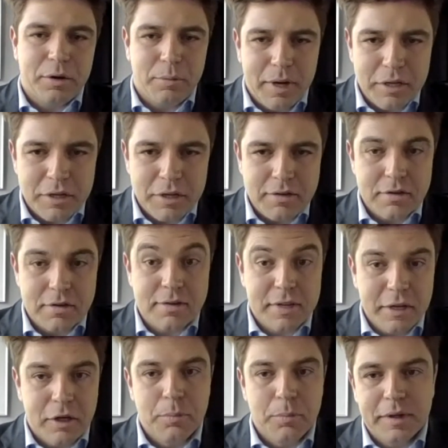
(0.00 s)
the wages.
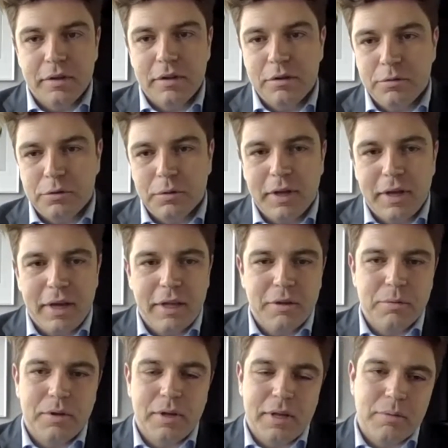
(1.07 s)
Still competitive to
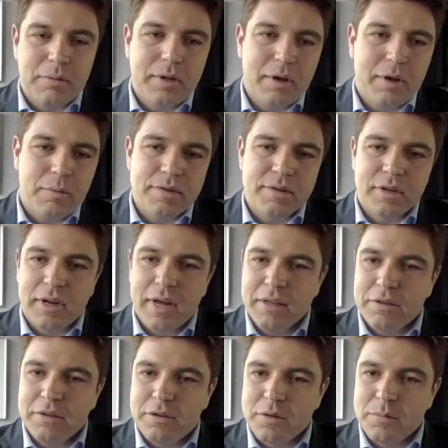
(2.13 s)
the Western
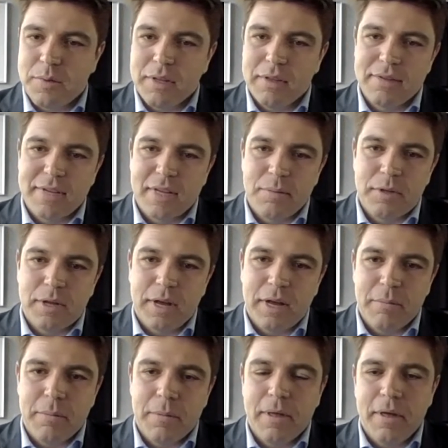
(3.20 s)
countries, but at the same
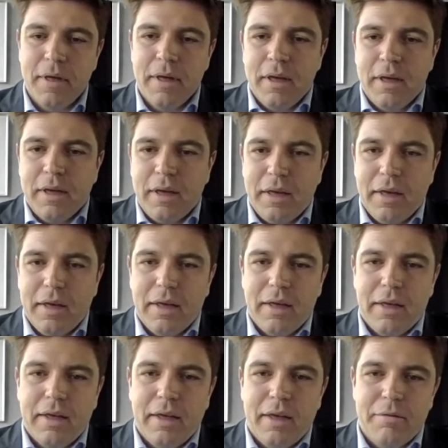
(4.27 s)
time,
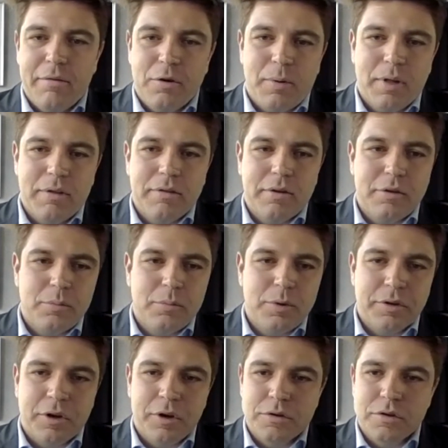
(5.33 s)
everyone is a little
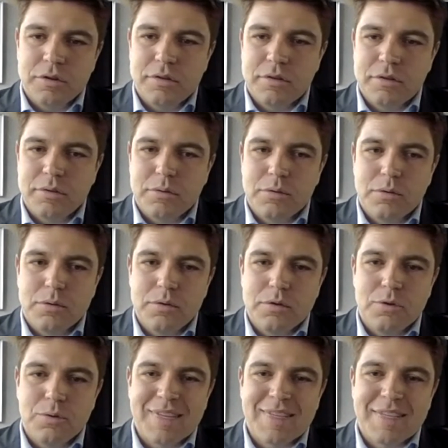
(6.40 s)
bit cautious
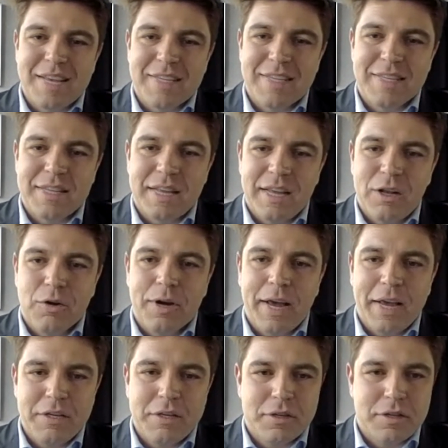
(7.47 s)
to assess the
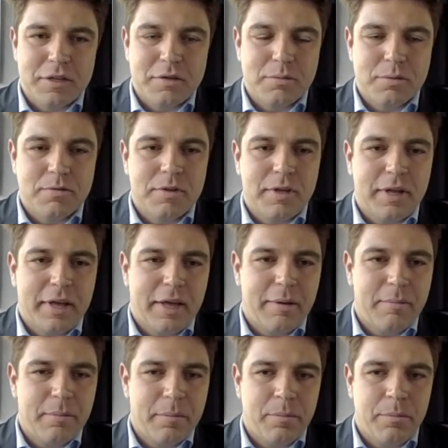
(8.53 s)
locations with the
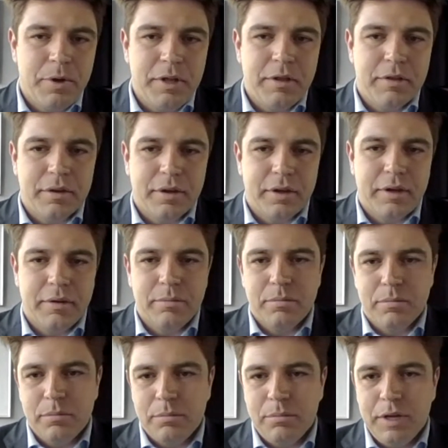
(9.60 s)

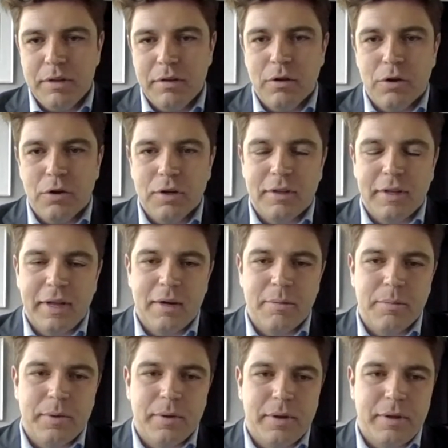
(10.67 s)
mid long
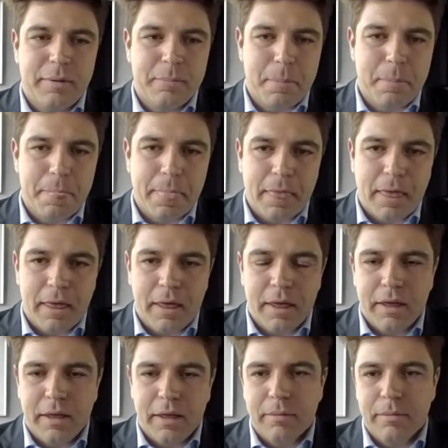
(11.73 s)
term
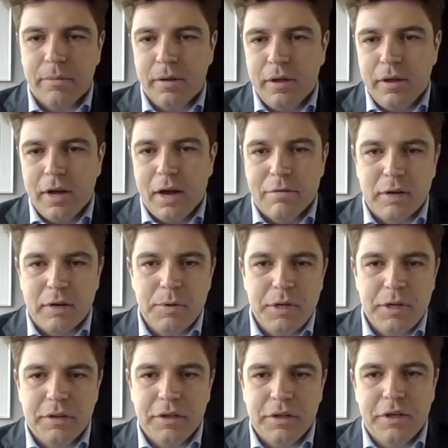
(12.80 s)

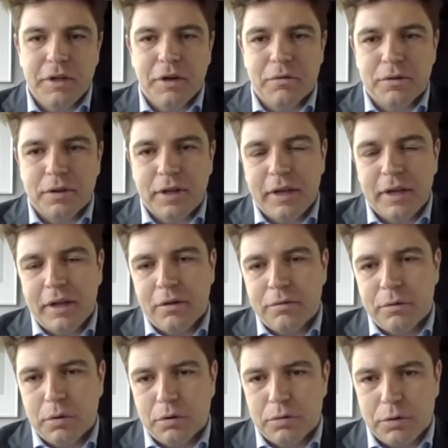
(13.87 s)
availability of
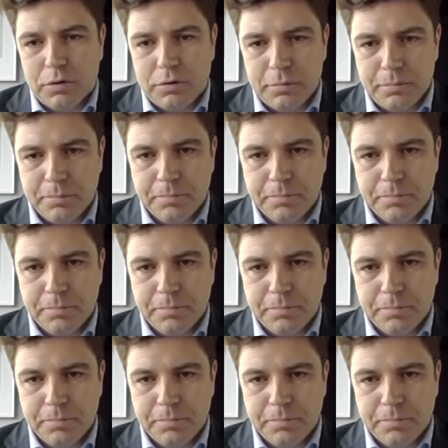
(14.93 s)
the workforce.